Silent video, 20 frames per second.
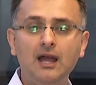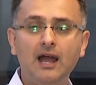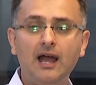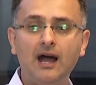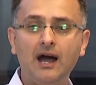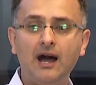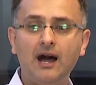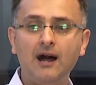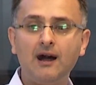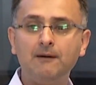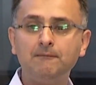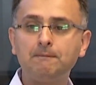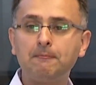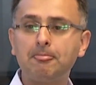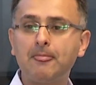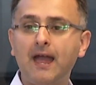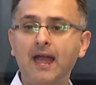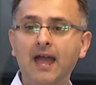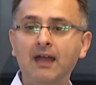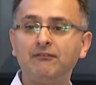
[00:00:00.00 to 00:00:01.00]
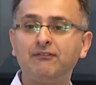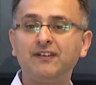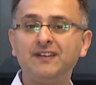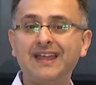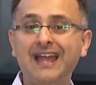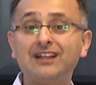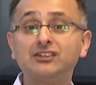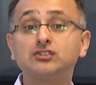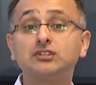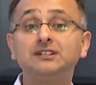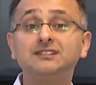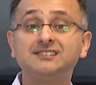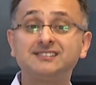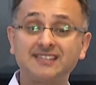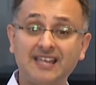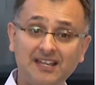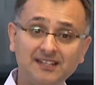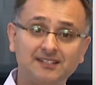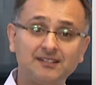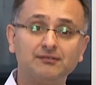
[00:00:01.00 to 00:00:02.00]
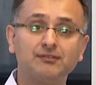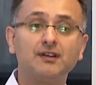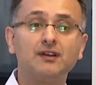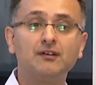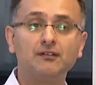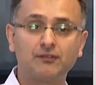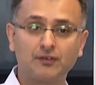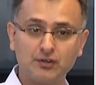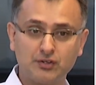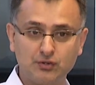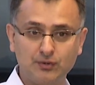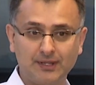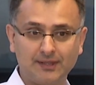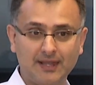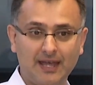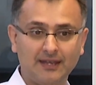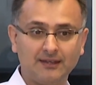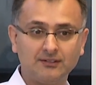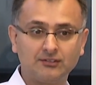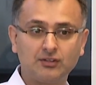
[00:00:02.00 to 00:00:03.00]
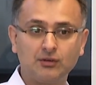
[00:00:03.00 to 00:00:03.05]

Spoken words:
a financial incentive for doing that.